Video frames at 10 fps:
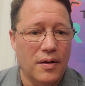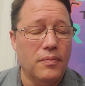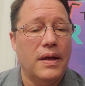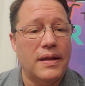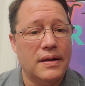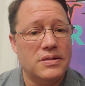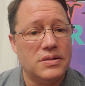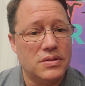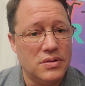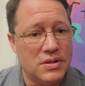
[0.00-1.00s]
and
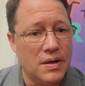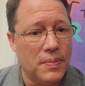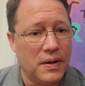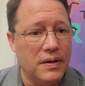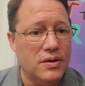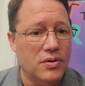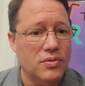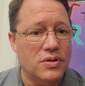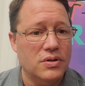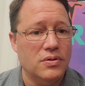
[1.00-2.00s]
that's typically due
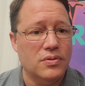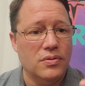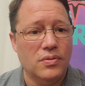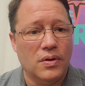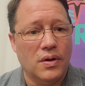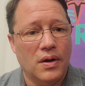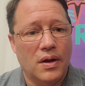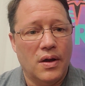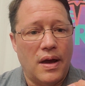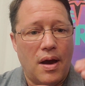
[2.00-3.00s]
to
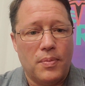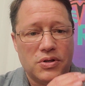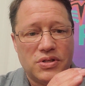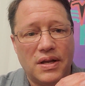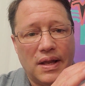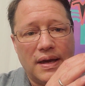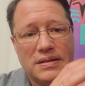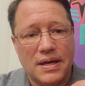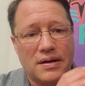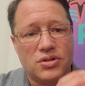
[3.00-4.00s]
how much
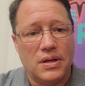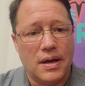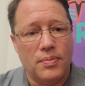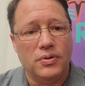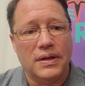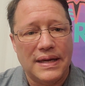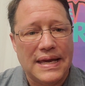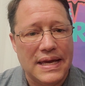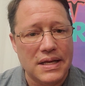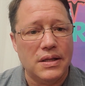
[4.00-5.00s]
sunlight's actually able to
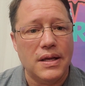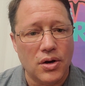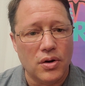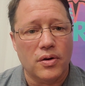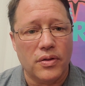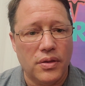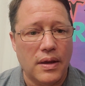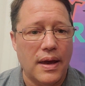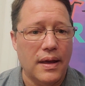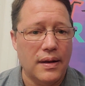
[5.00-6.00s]
hit the Earth
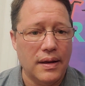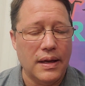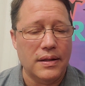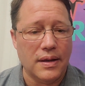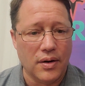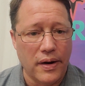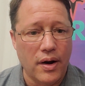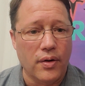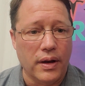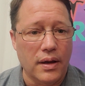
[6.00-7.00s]
in their
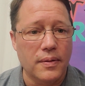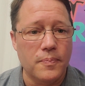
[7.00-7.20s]
area.